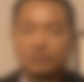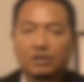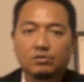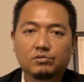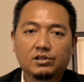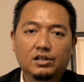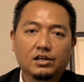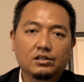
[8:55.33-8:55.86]
I
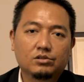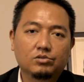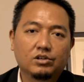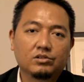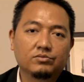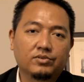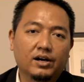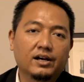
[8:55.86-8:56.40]
would like to
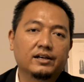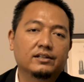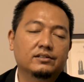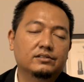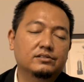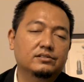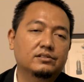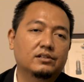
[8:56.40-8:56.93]

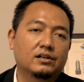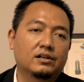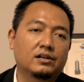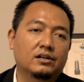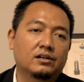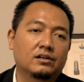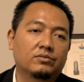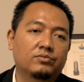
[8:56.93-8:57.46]
invite
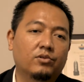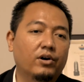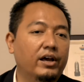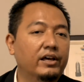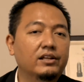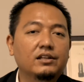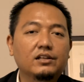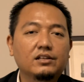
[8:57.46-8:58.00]
for
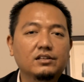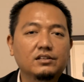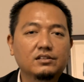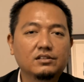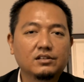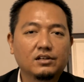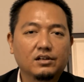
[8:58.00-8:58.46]
any